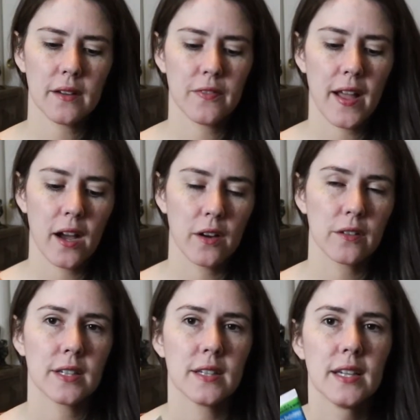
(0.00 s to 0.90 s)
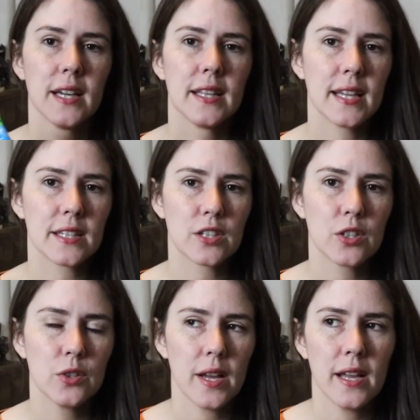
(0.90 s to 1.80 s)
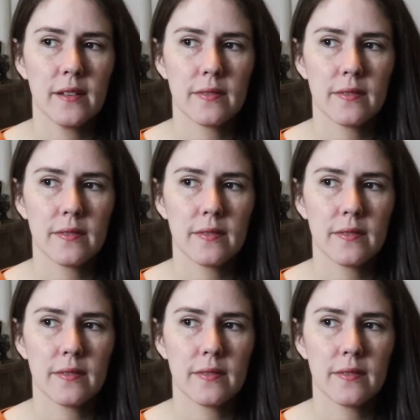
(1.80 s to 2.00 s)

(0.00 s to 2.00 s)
found, thanks to a